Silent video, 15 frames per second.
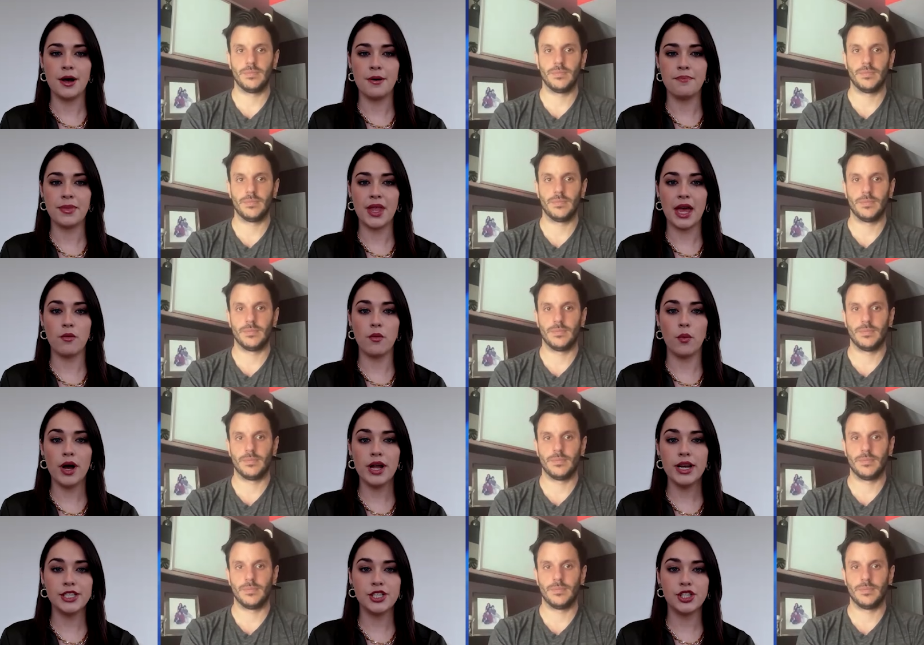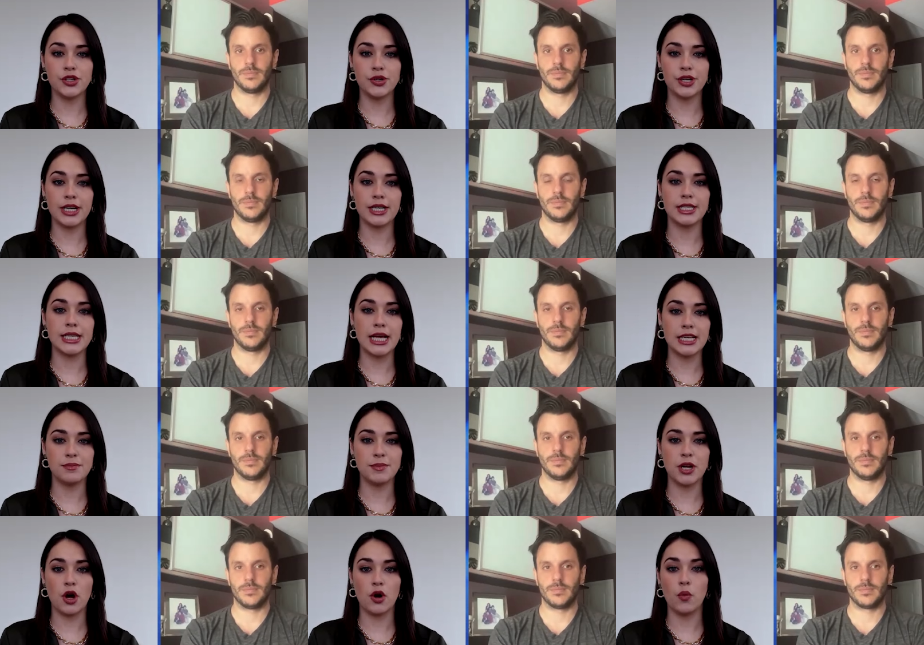Speaker 1: Um, and what is your
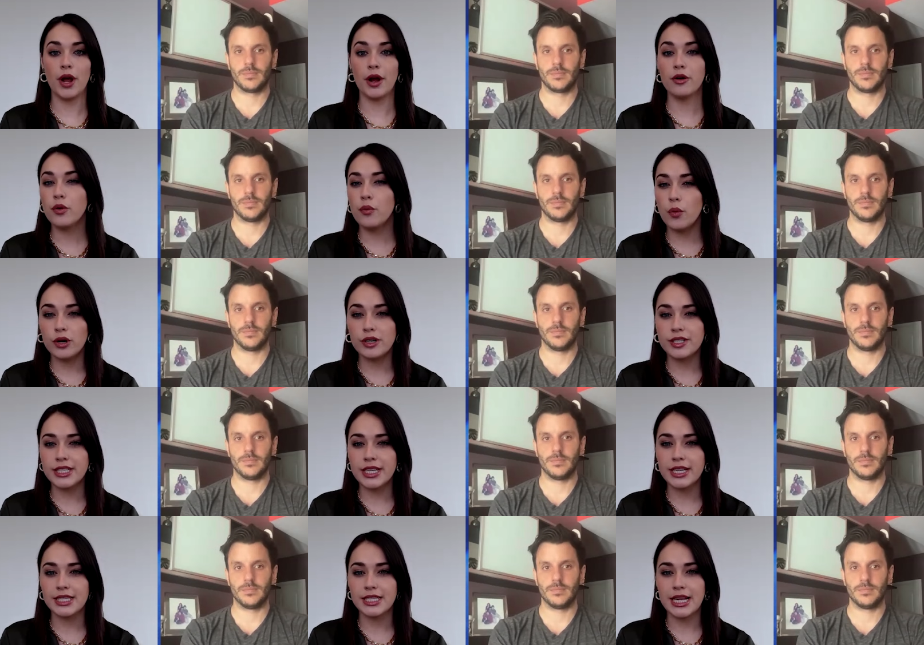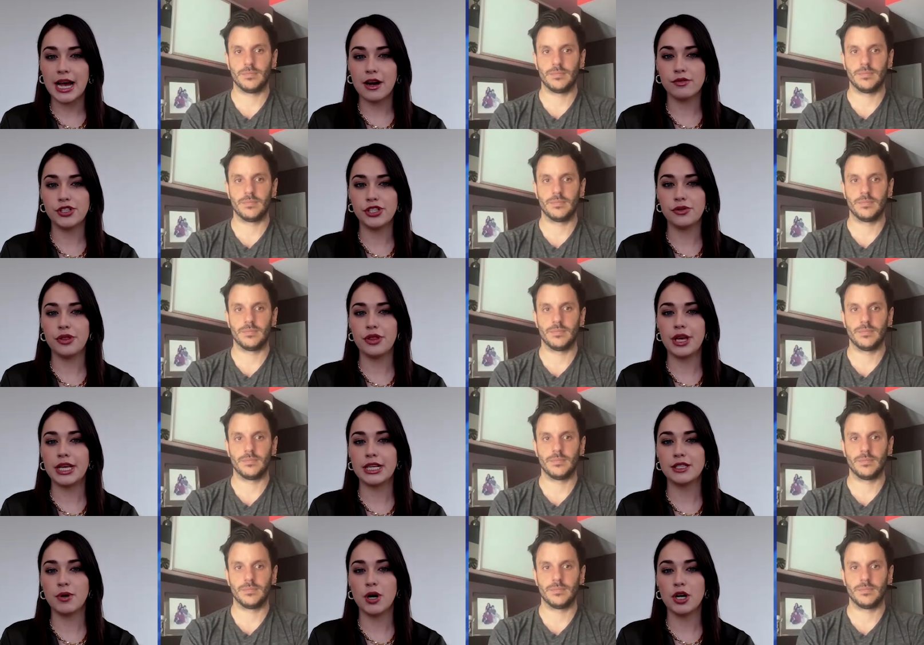assessment on where the war stands now? Do you
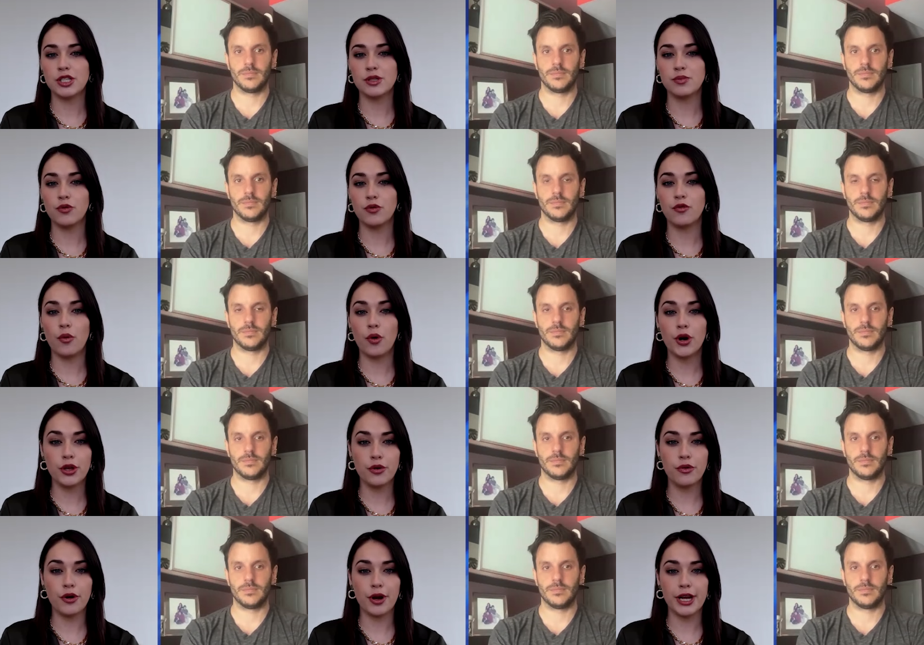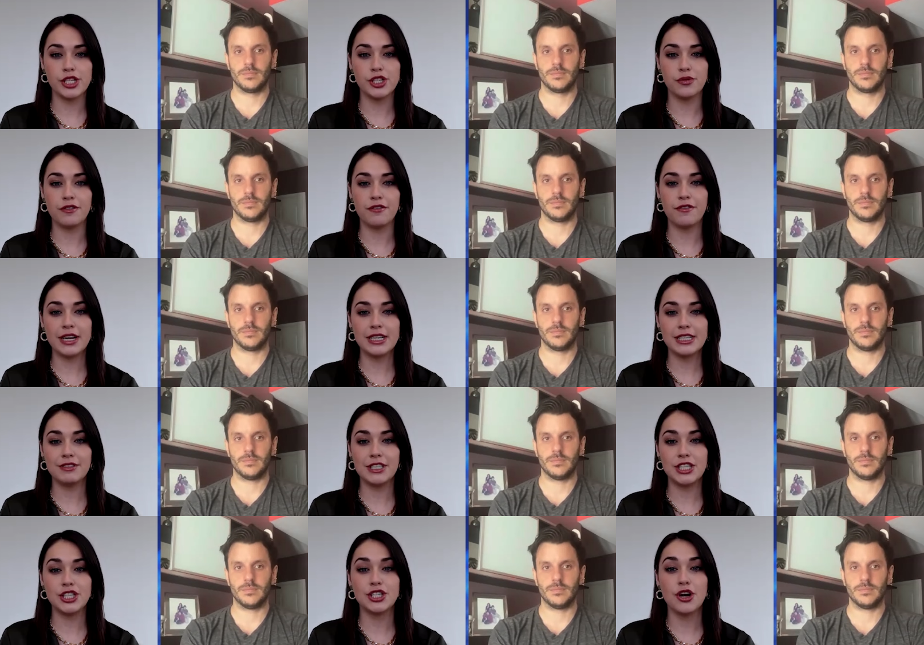think it's possible for Ukraine to
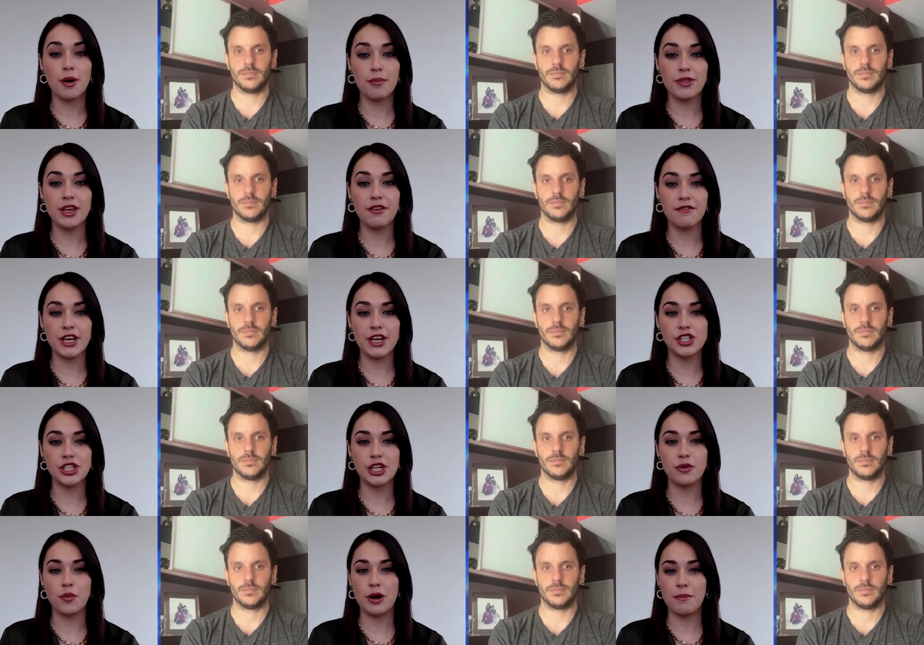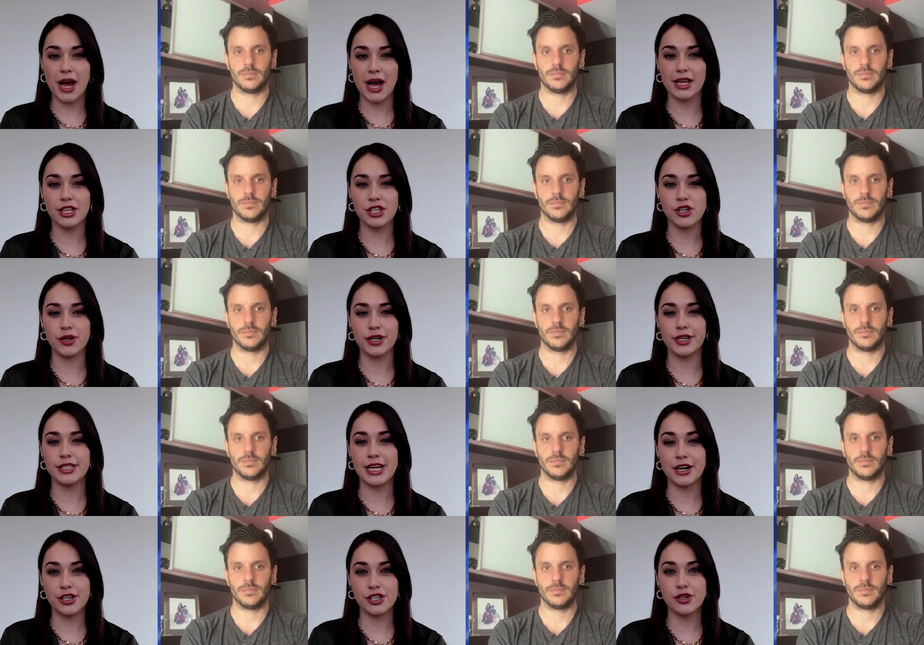effectively stop the invasion and win back the
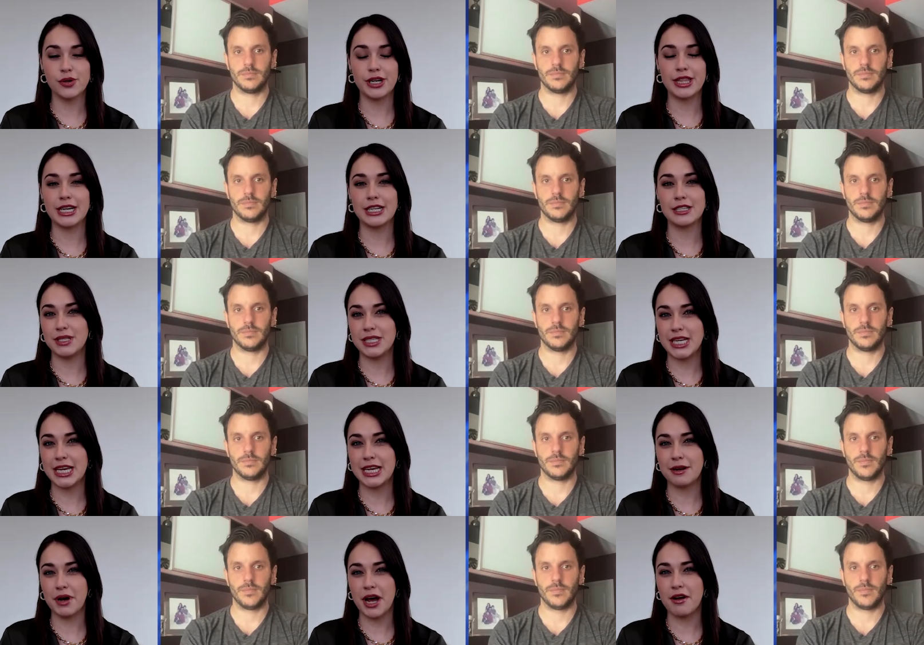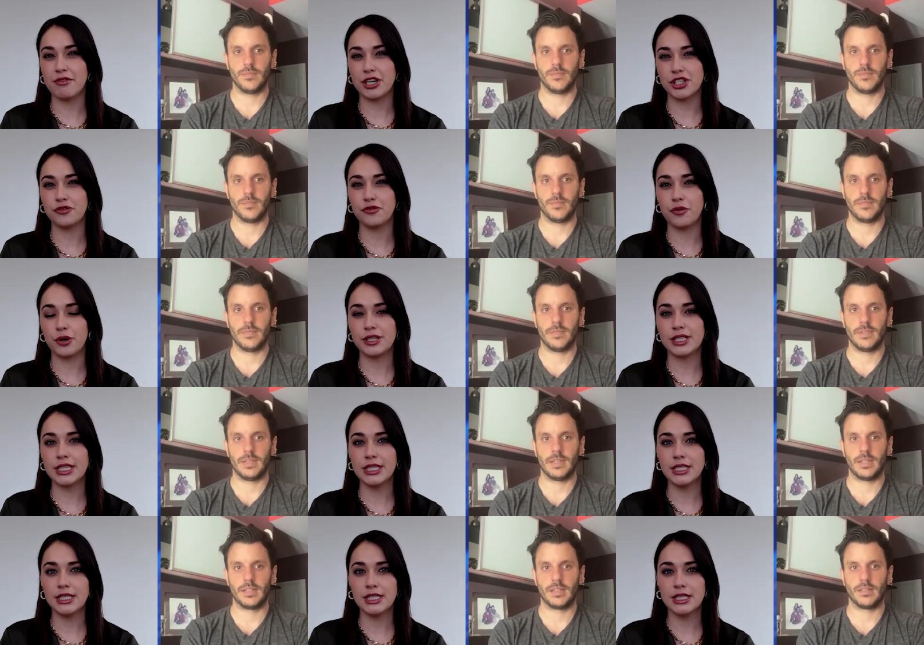ter- territory that has been taken by Russian
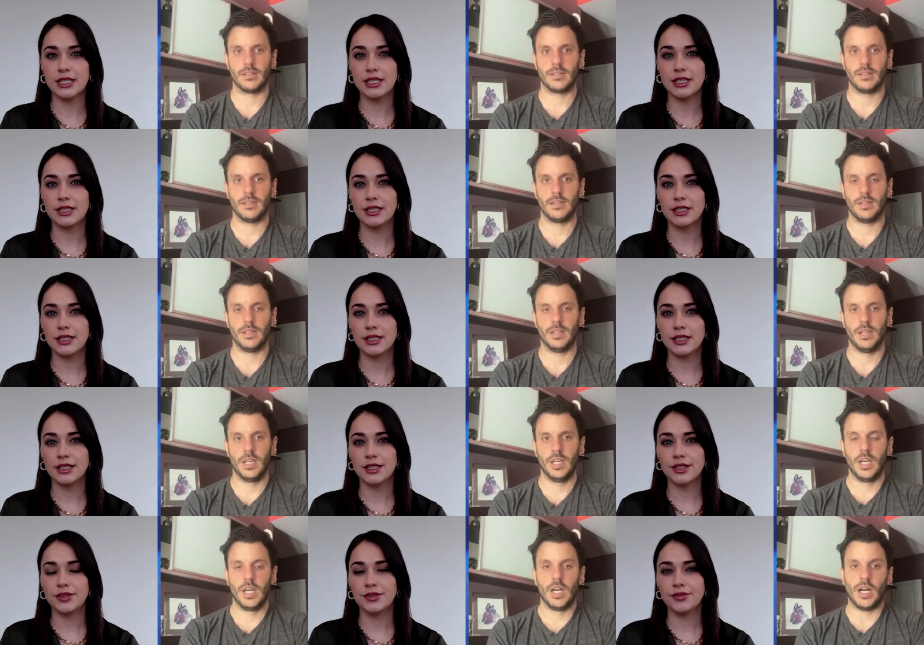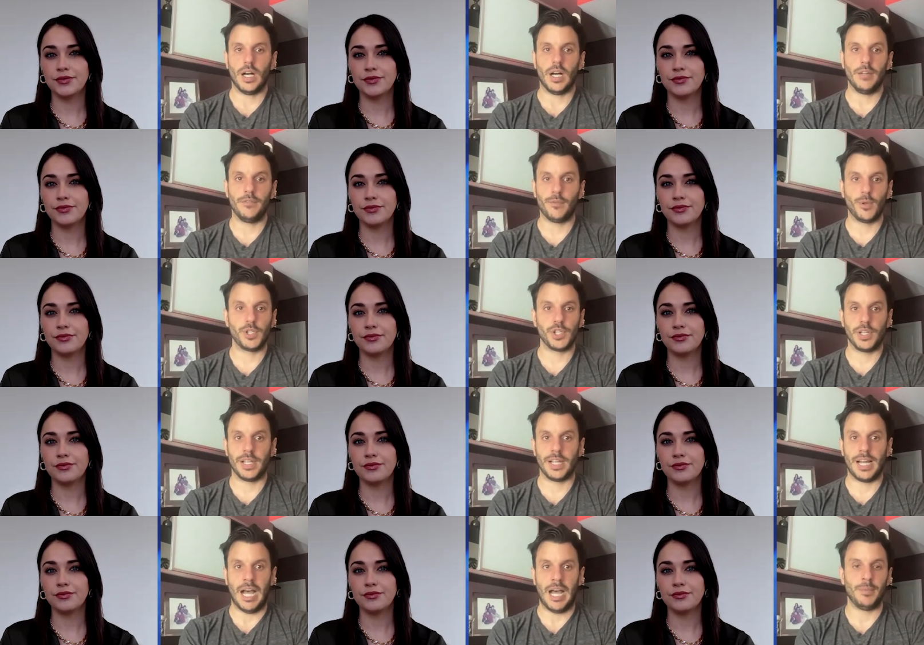forces?
Speaker 2: Unfortunately,
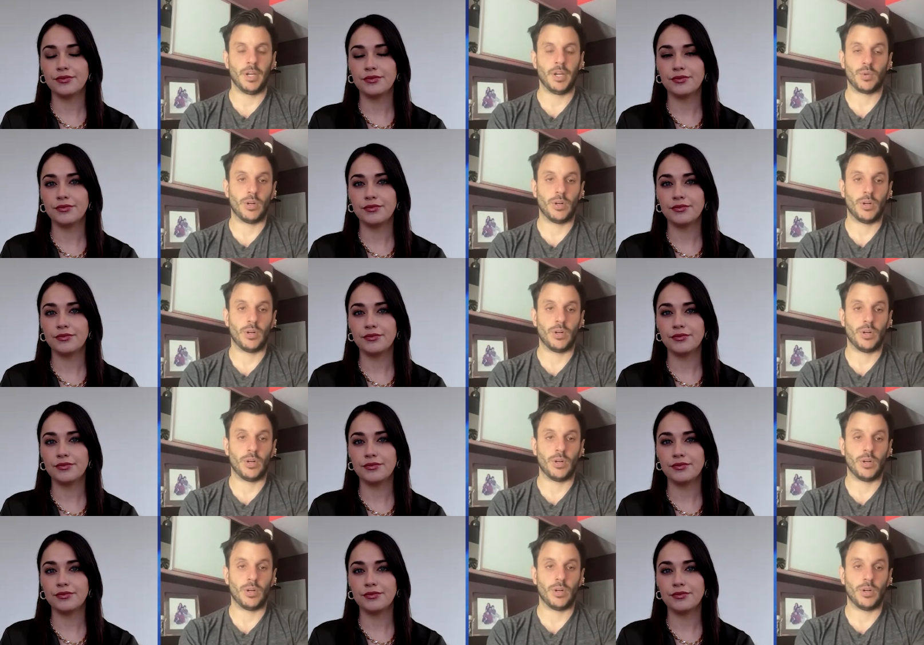I'm not